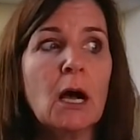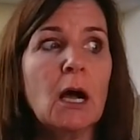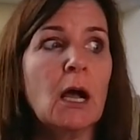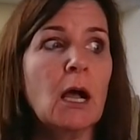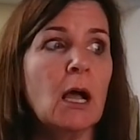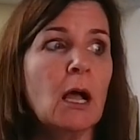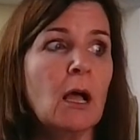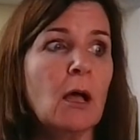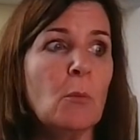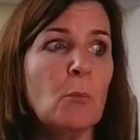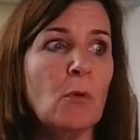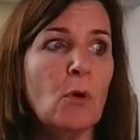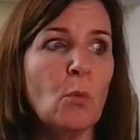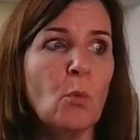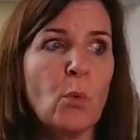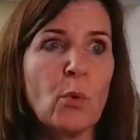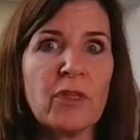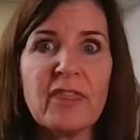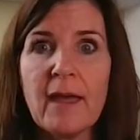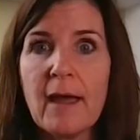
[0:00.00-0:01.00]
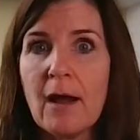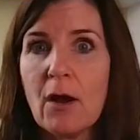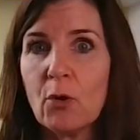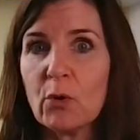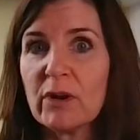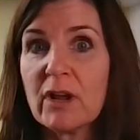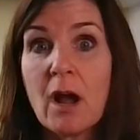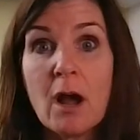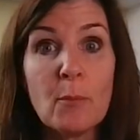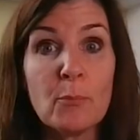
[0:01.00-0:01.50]
Um,
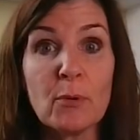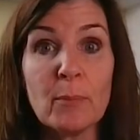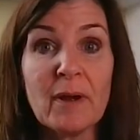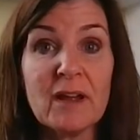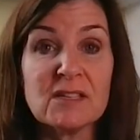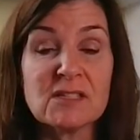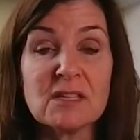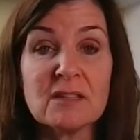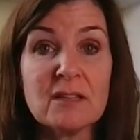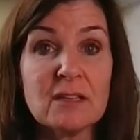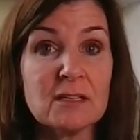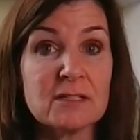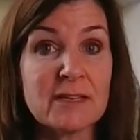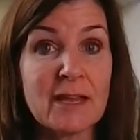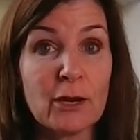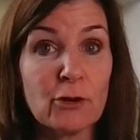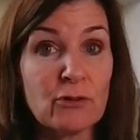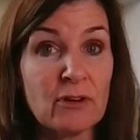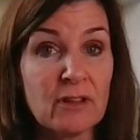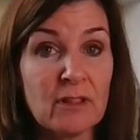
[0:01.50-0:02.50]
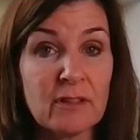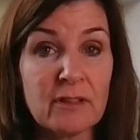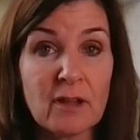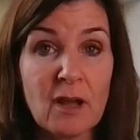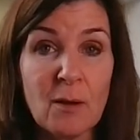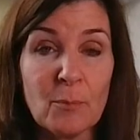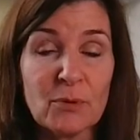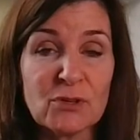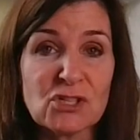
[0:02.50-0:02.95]
without compromising the integrity of the